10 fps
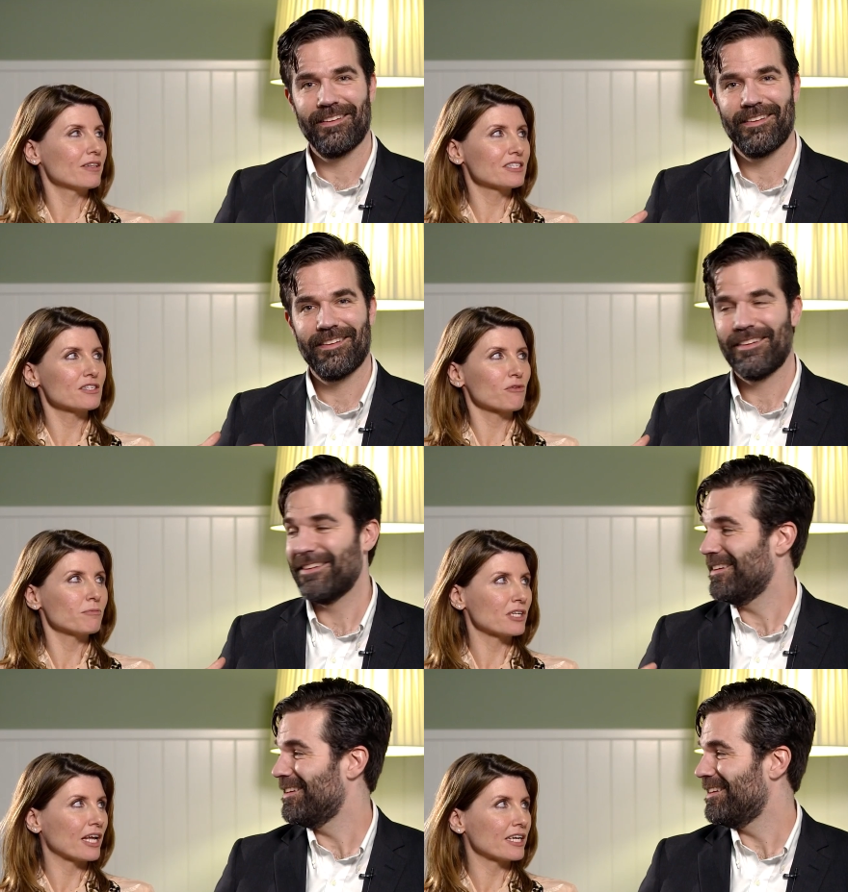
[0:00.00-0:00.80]
Speaker 1: This is Rob
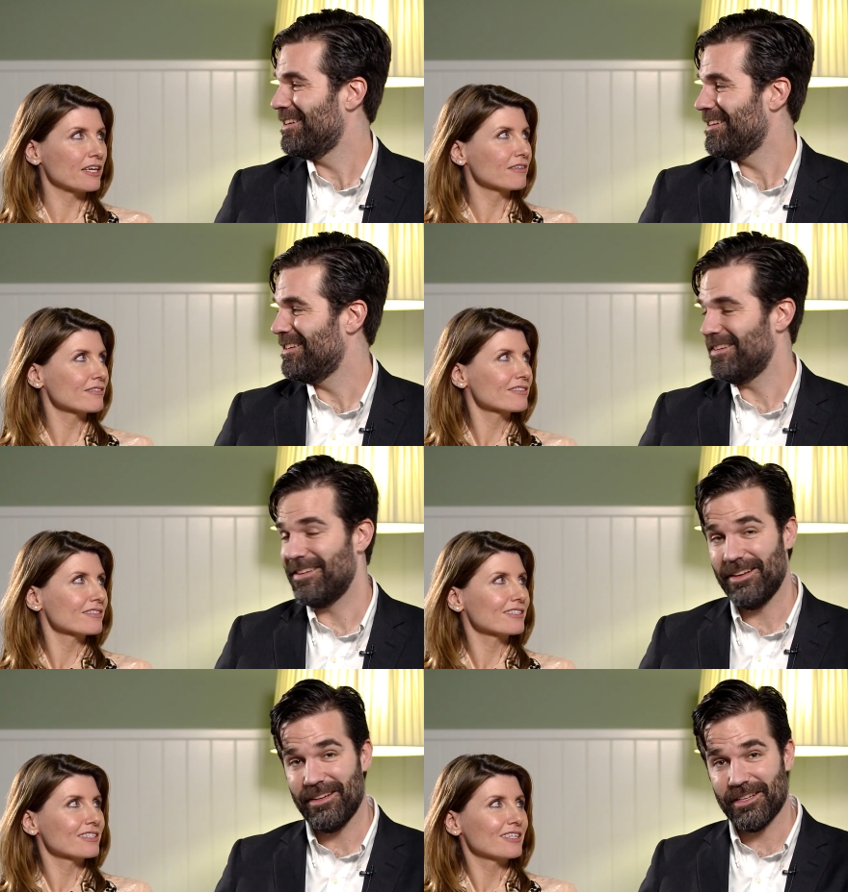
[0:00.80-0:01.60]
Delaney.
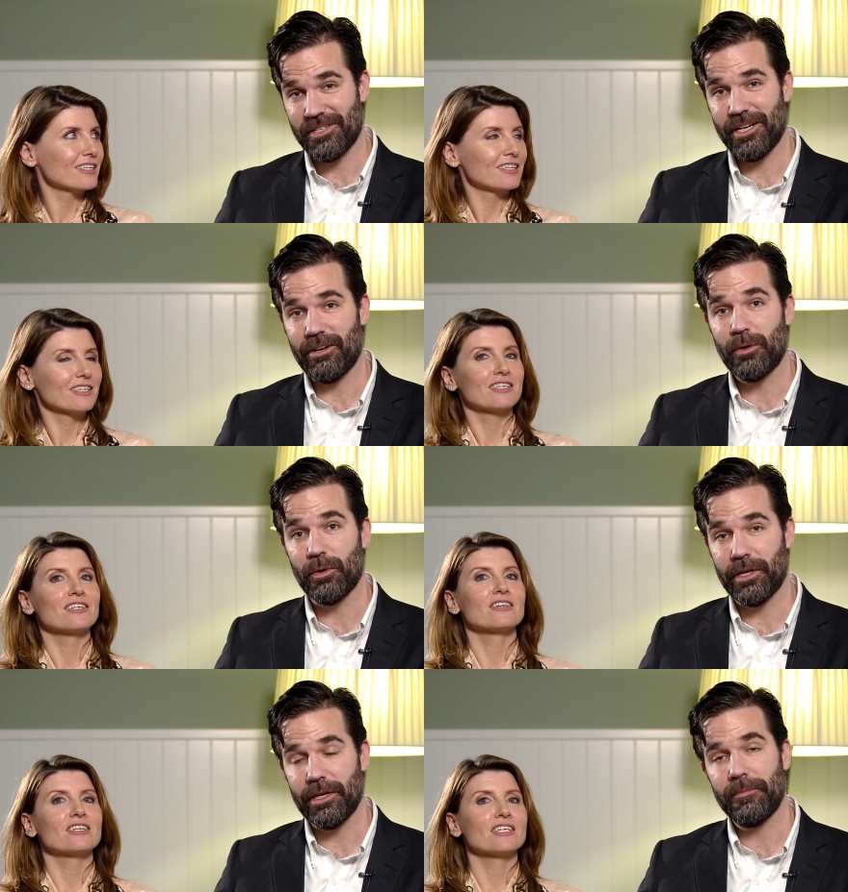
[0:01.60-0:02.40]
Speaker 2: Sharon
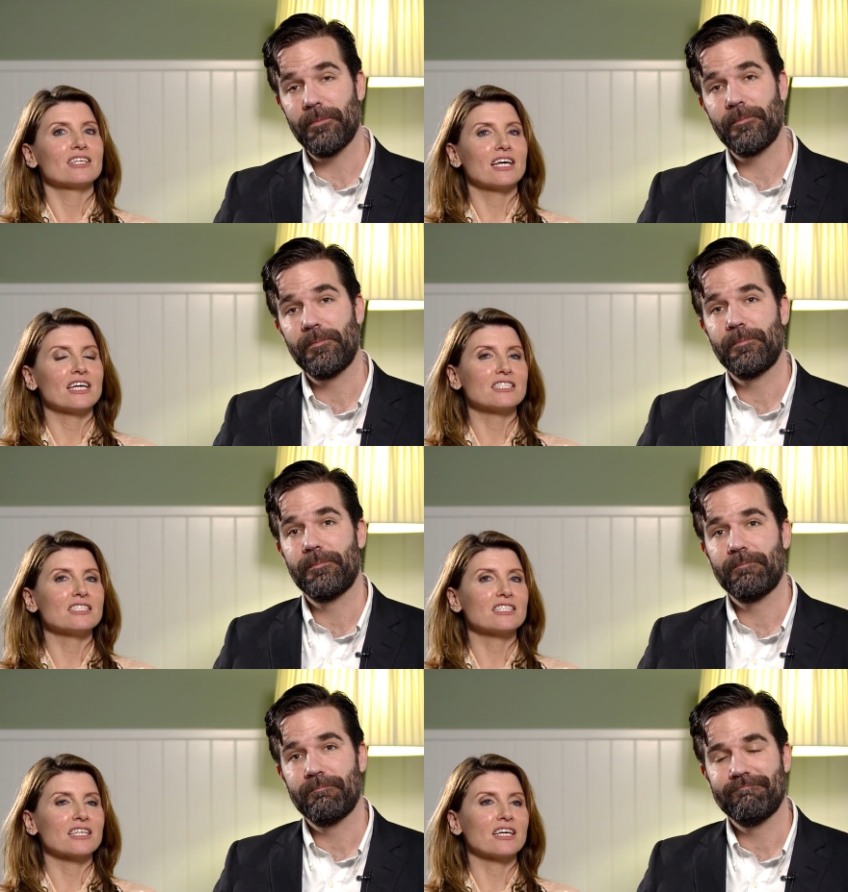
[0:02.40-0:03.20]
Horgan.
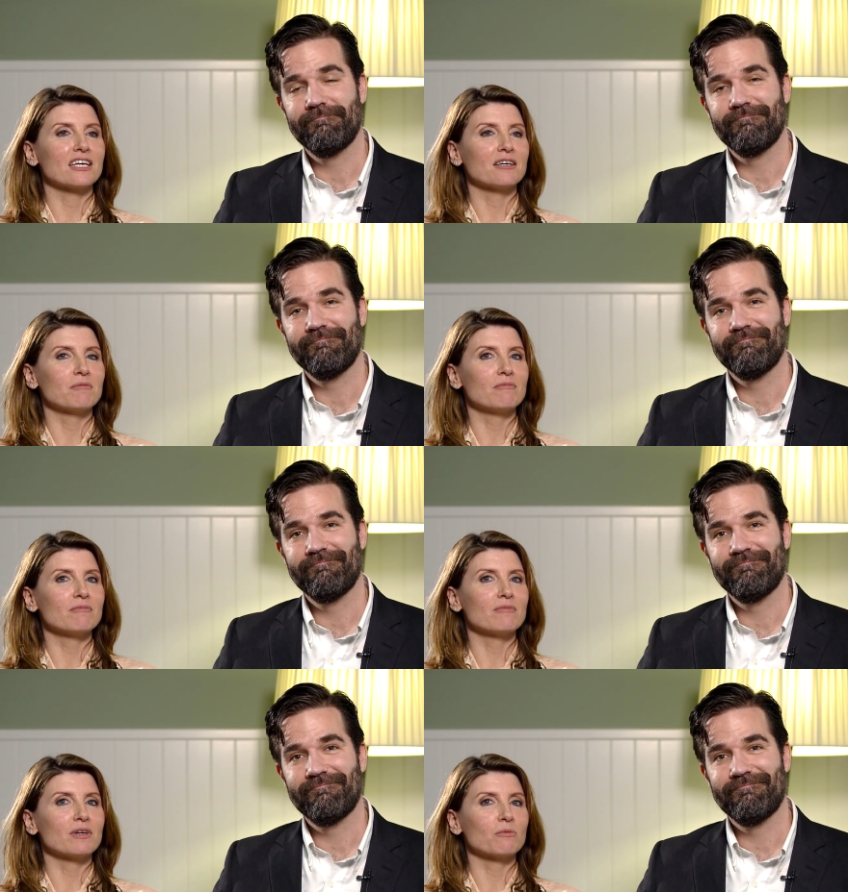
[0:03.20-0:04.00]

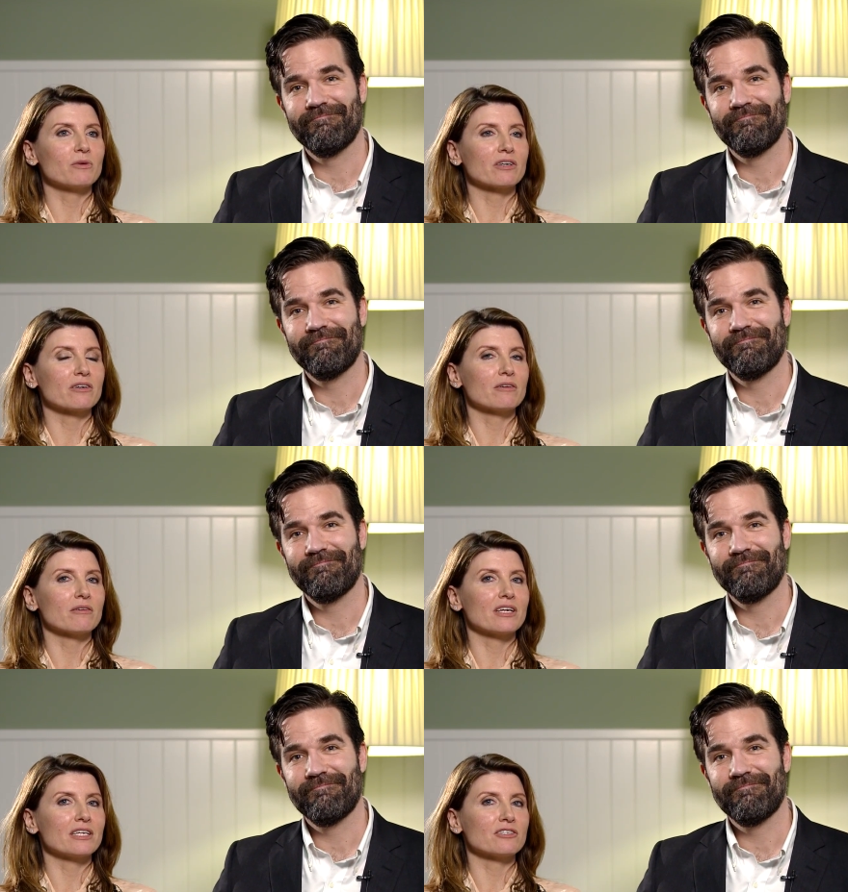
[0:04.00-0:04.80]
Speaker 1: And we're
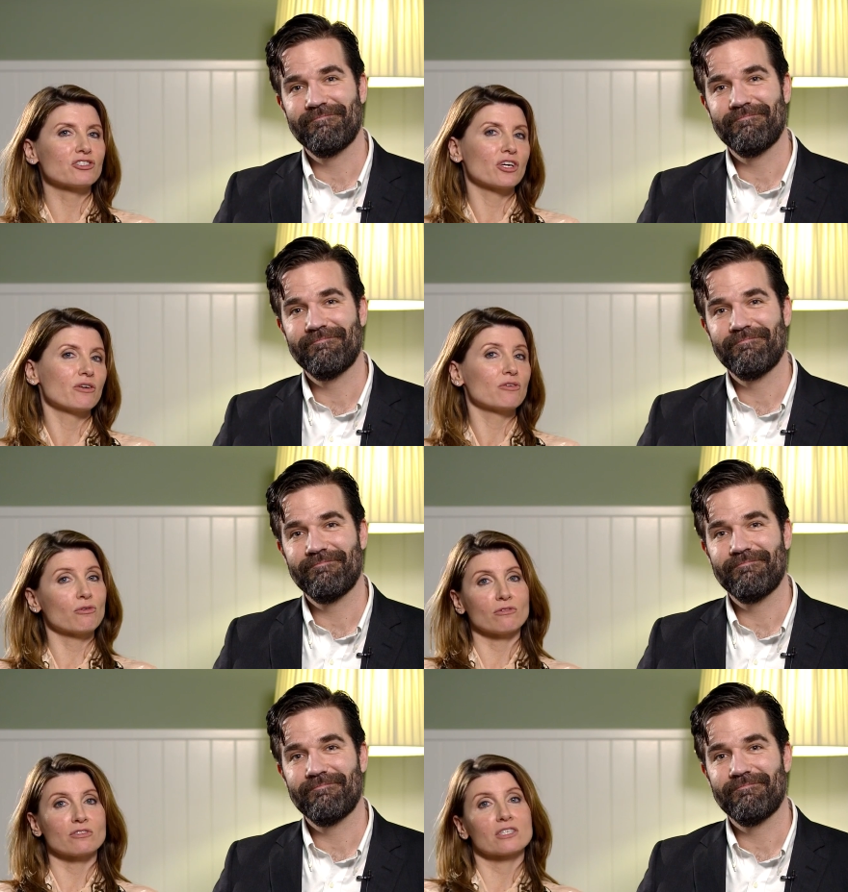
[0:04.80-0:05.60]
in a show
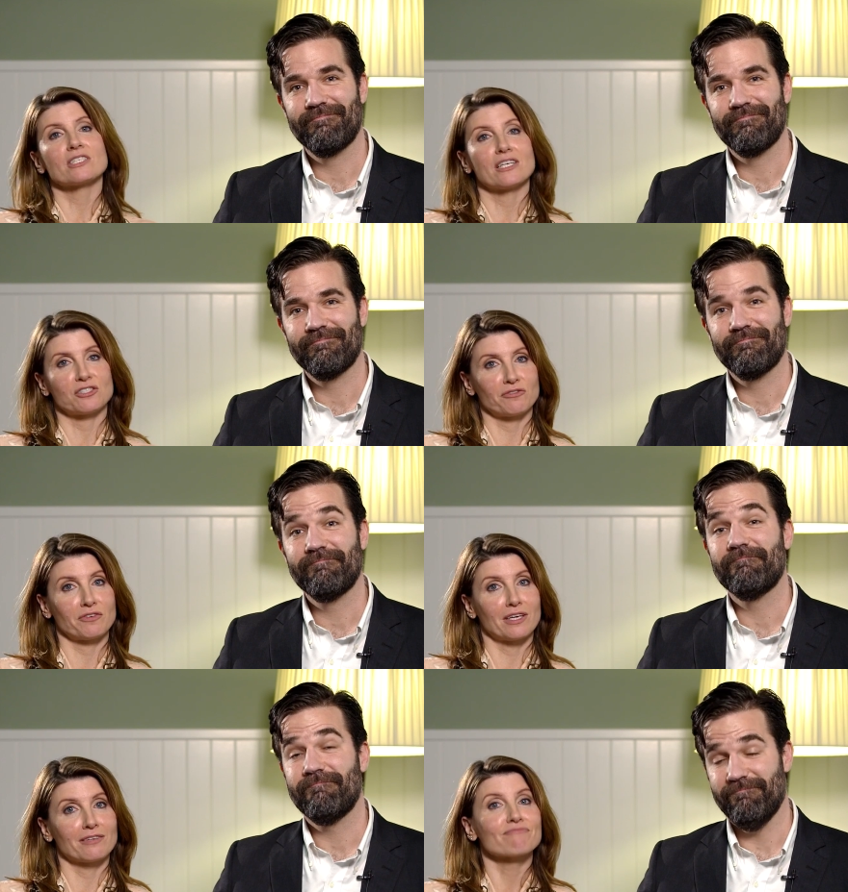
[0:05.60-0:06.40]
called
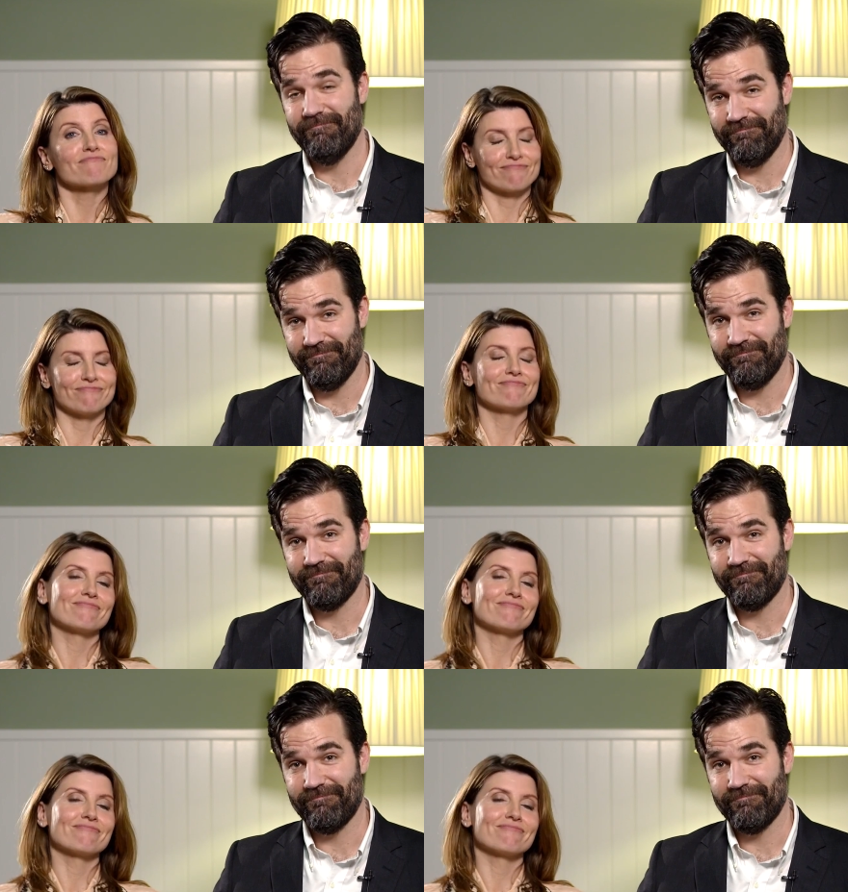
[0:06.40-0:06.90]
Catastrophe.
Speaker 2: Mm-hmm.